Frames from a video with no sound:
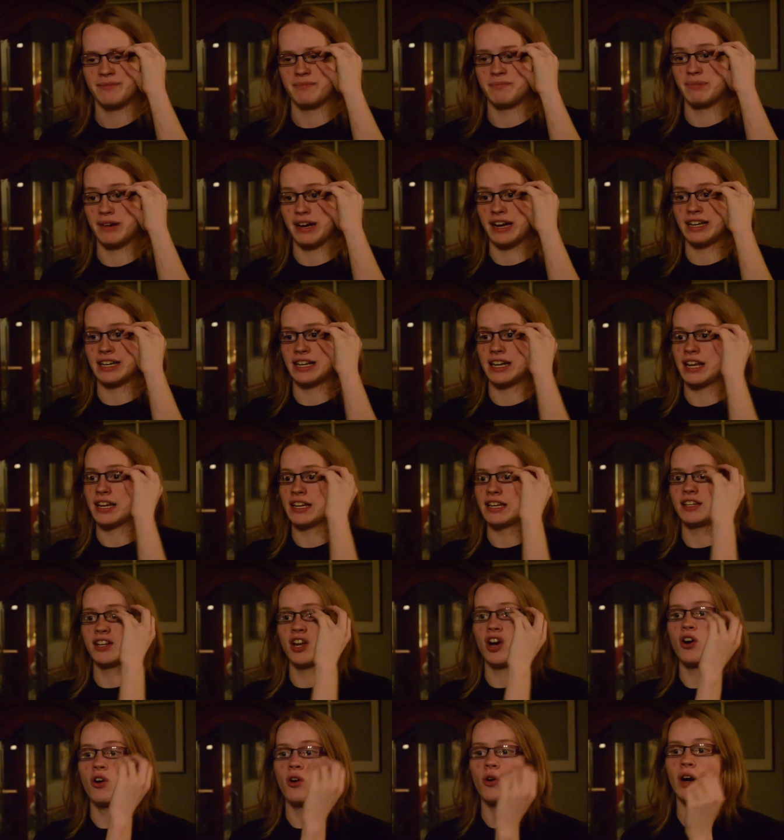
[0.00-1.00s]
But
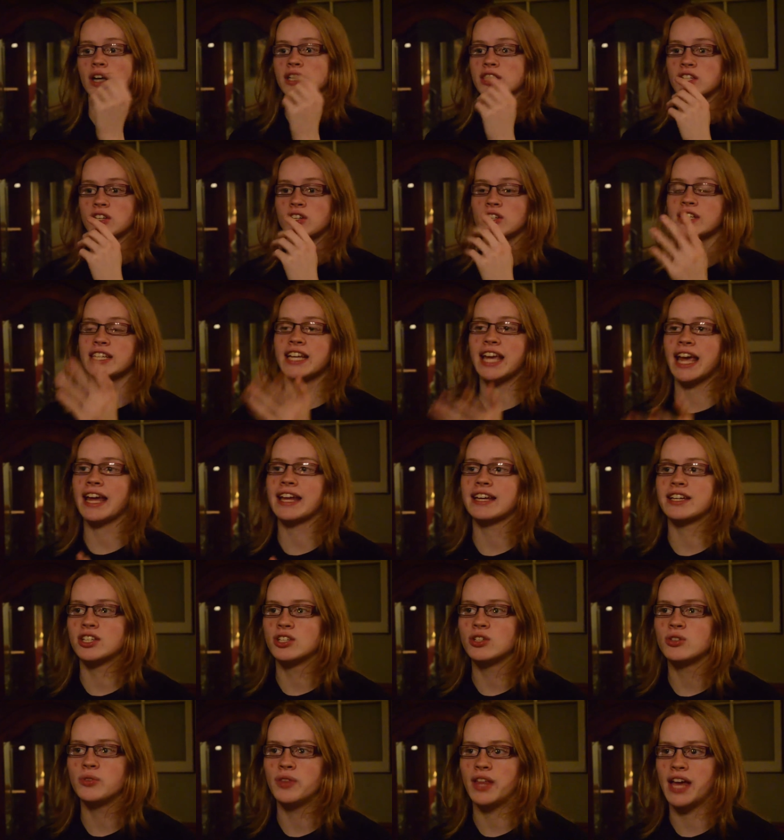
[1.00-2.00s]
no, a nerd can't
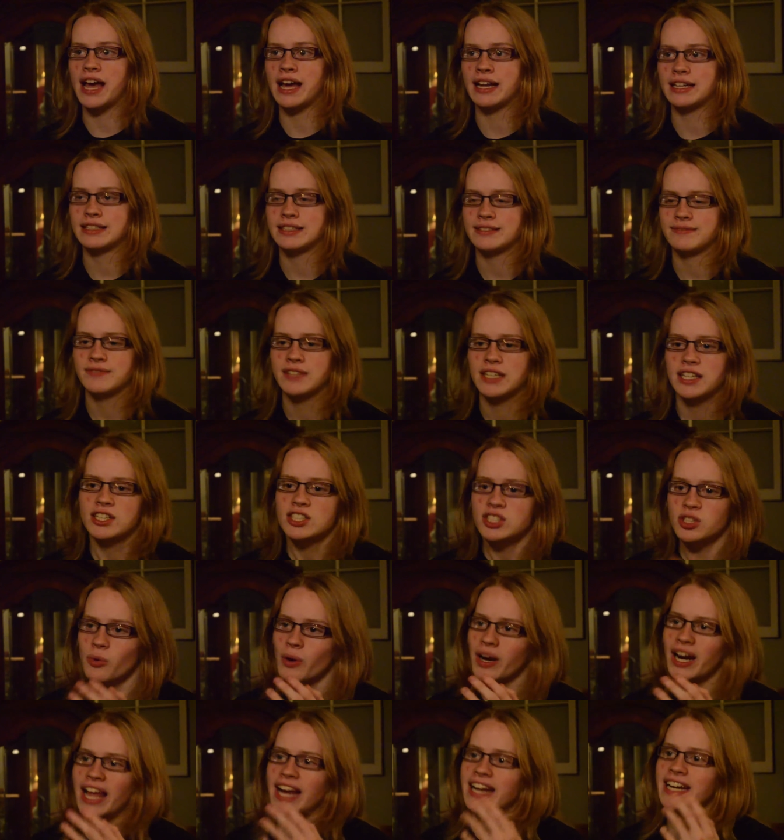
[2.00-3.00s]
do that. So
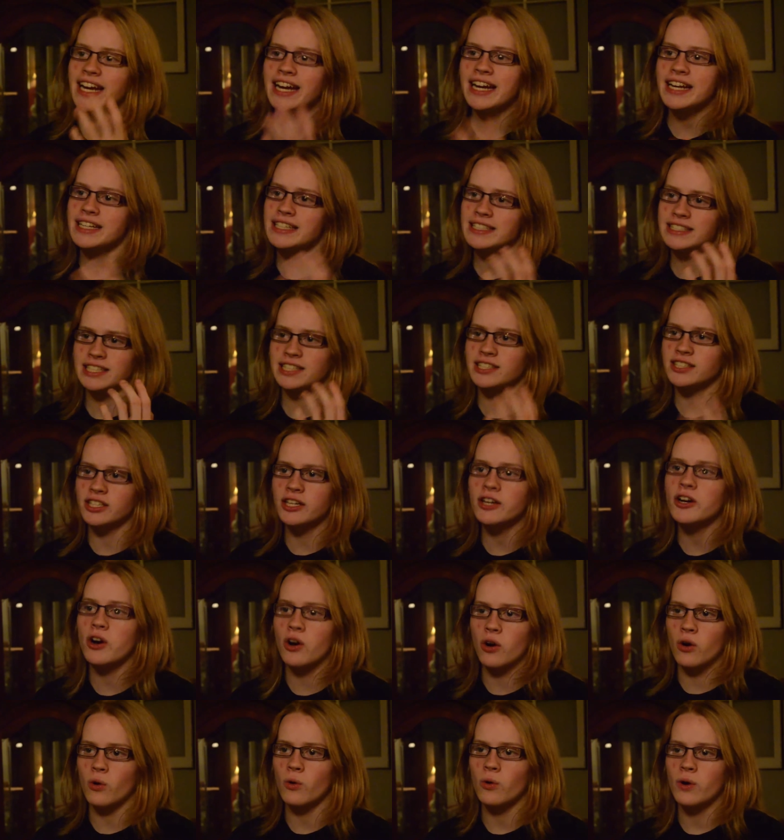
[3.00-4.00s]
what I needed to
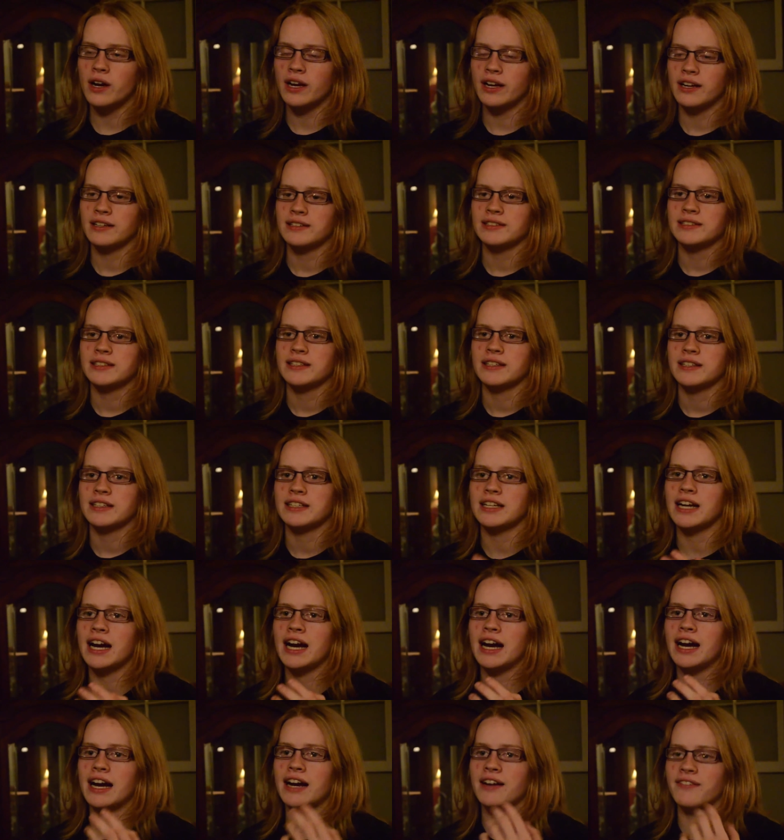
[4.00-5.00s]
do,
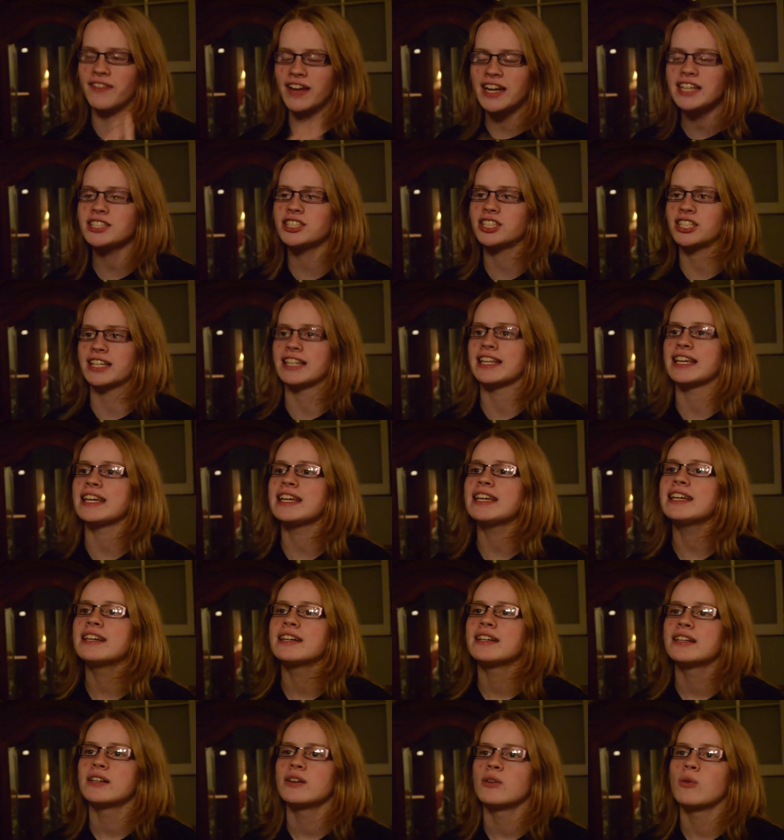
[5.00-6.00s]
uh,
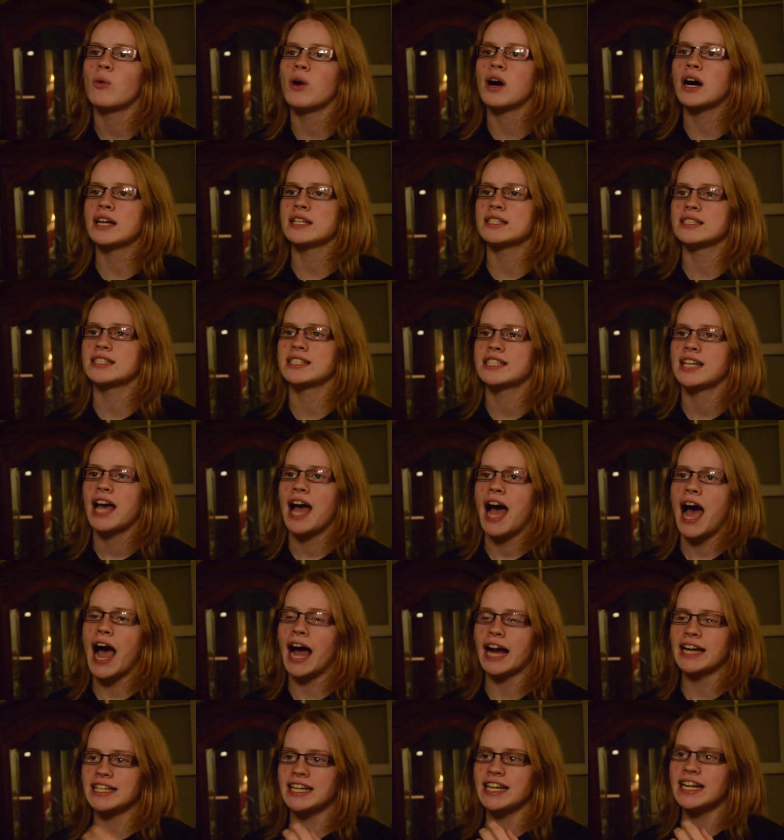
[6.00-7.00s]
eventually, was
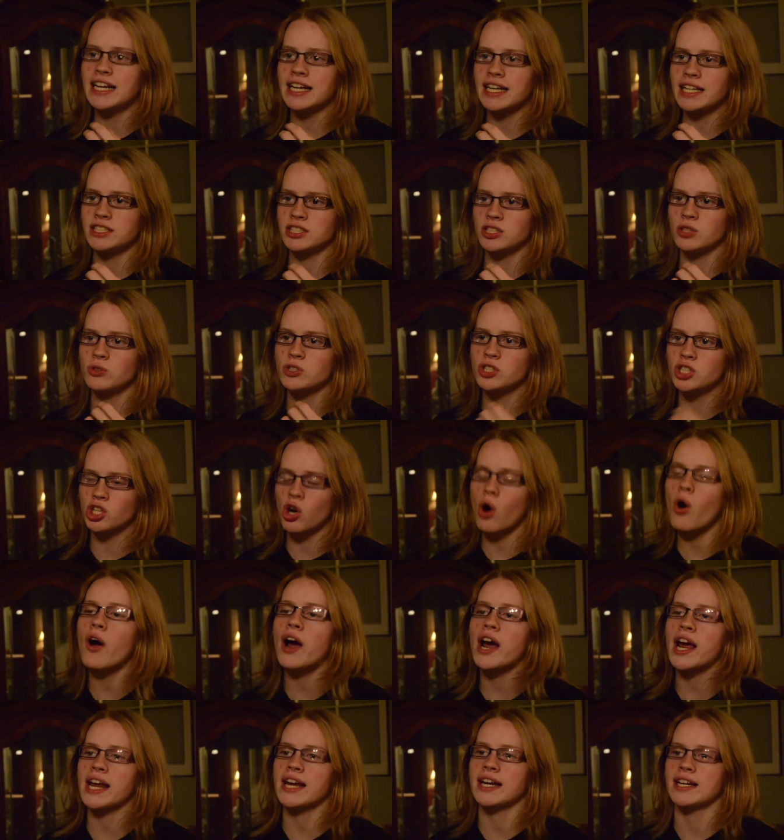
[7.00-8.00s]
I needed to
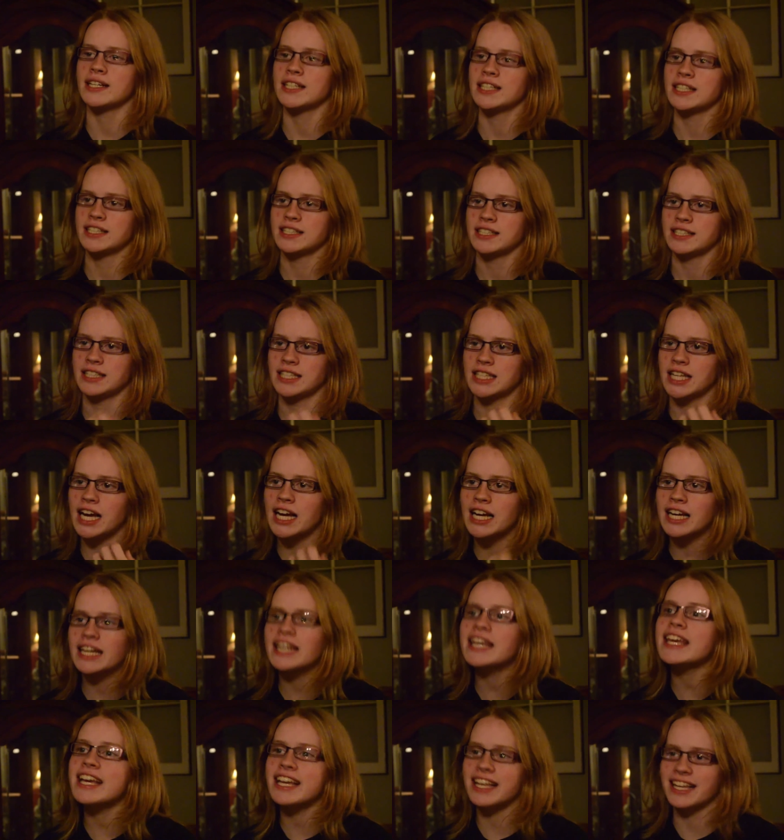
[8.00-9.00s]
join the
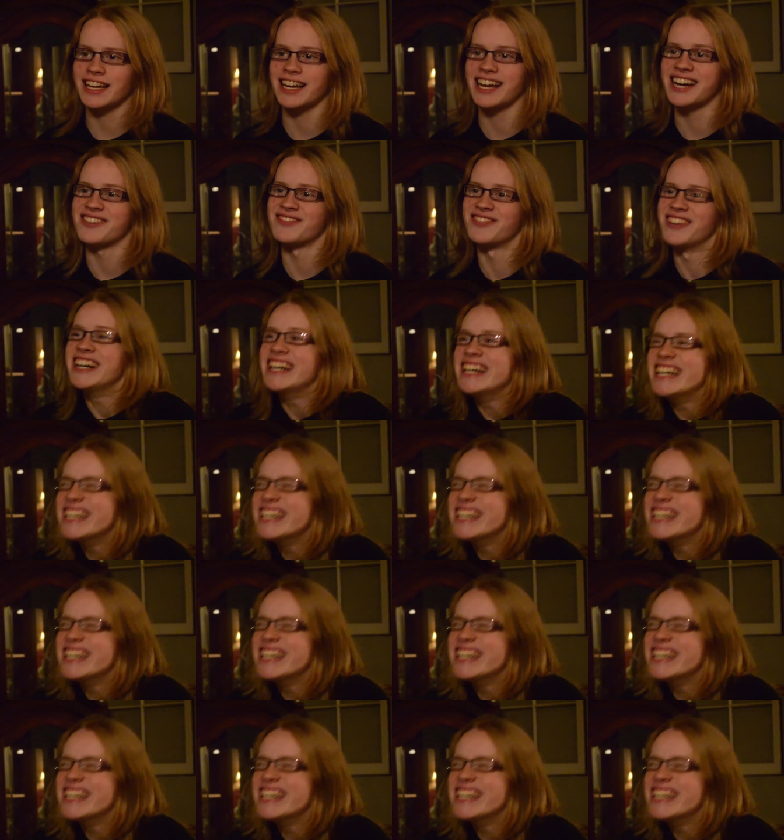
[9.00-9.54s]
Glee Club.